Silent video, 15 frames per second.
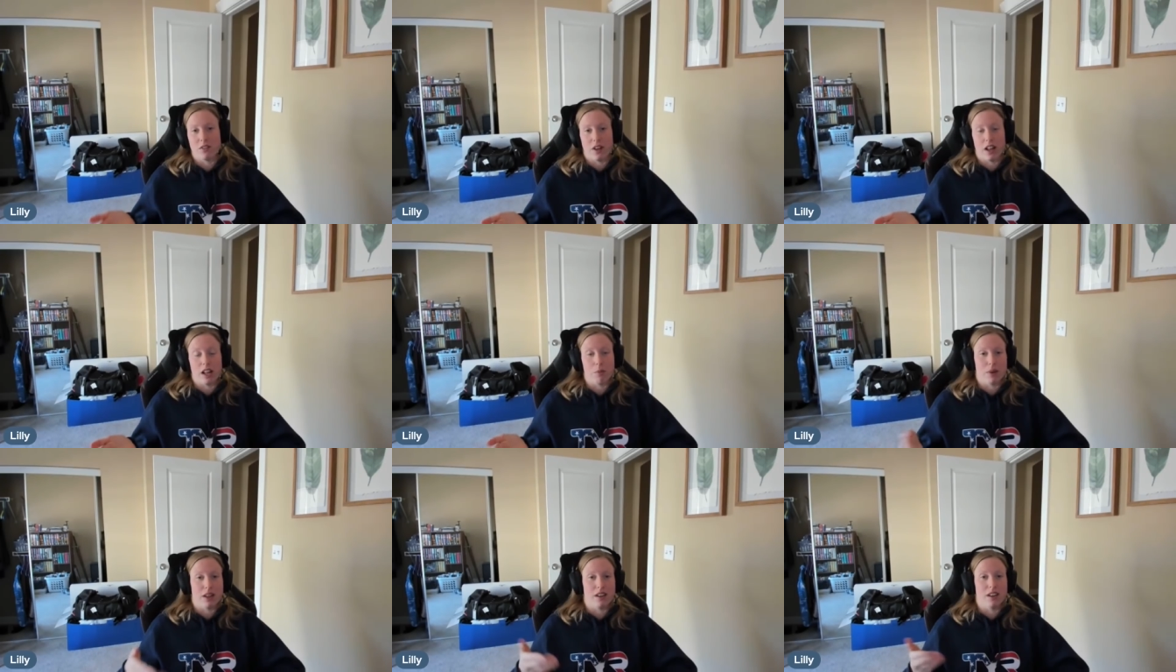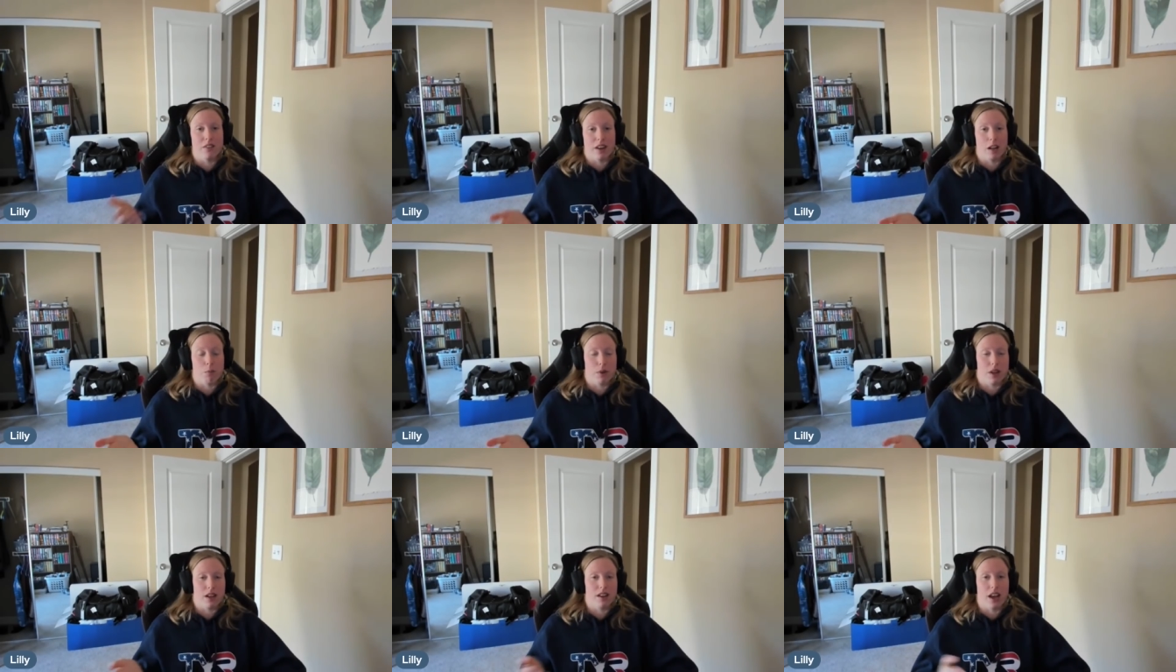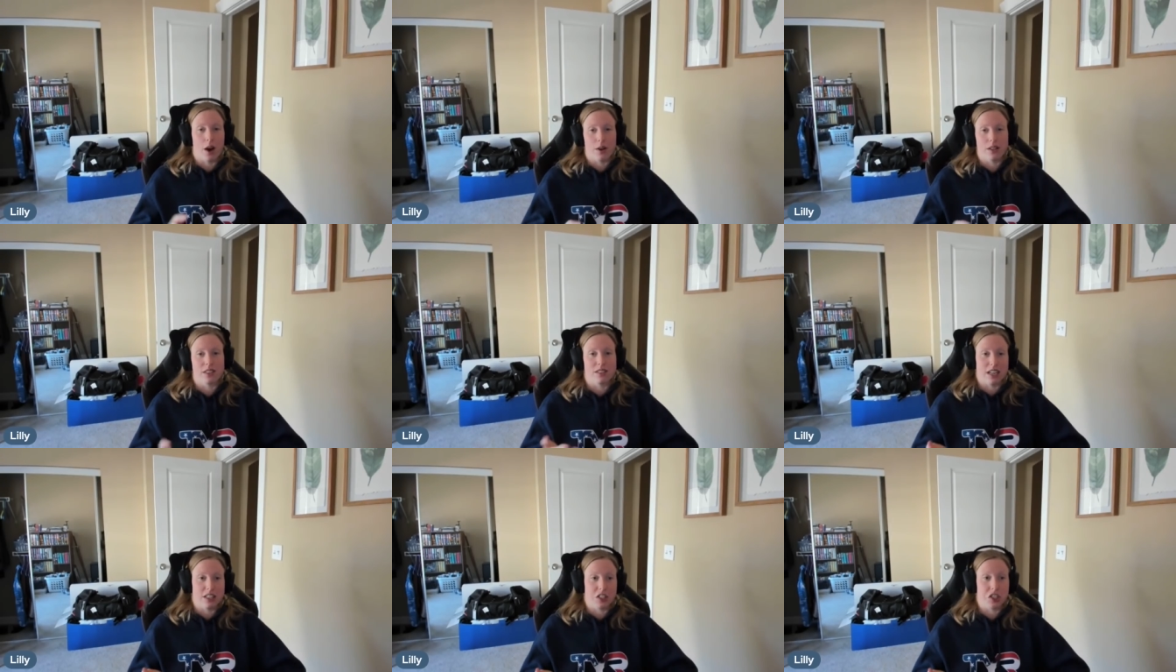develop it and develop it, and now it's
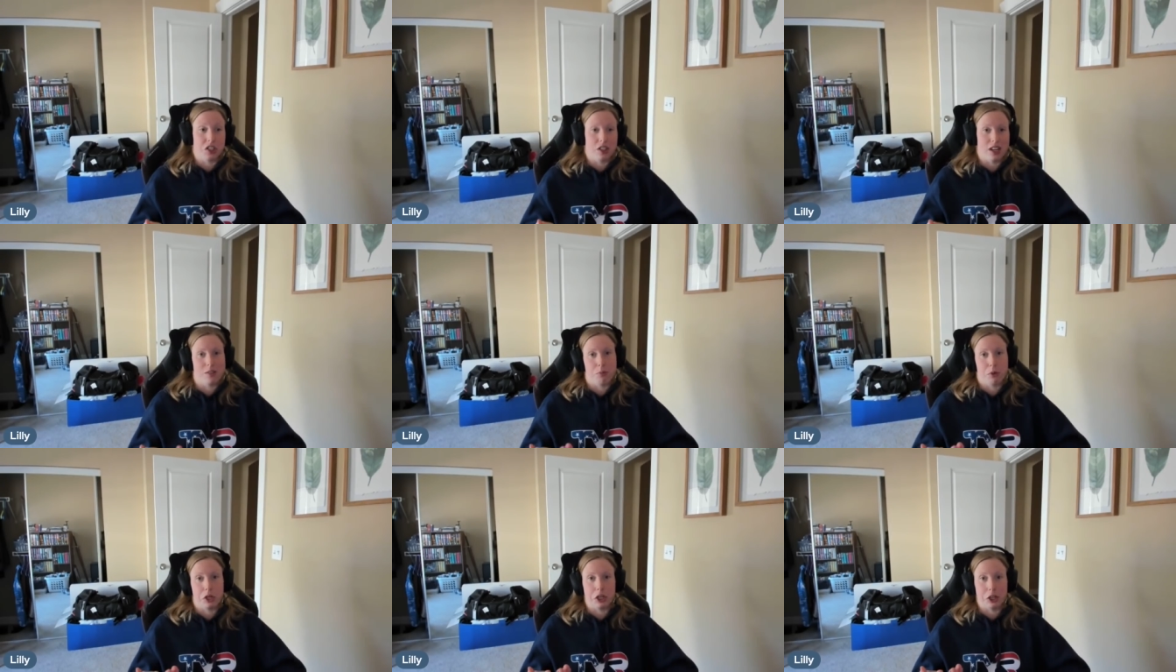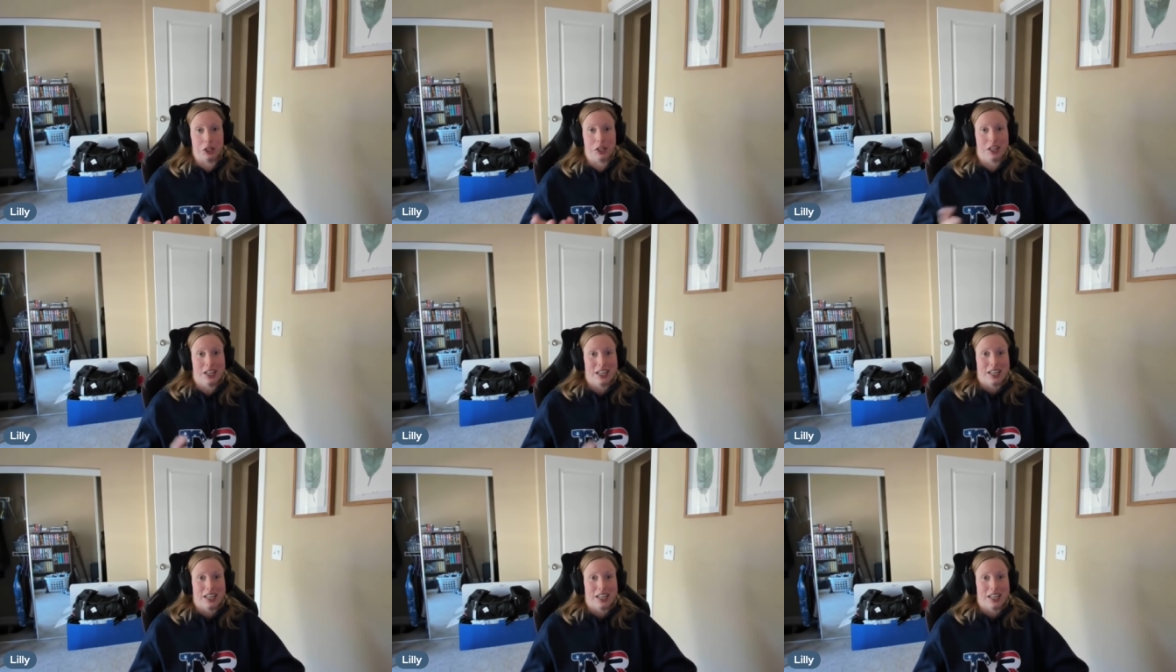it's it's pretty good.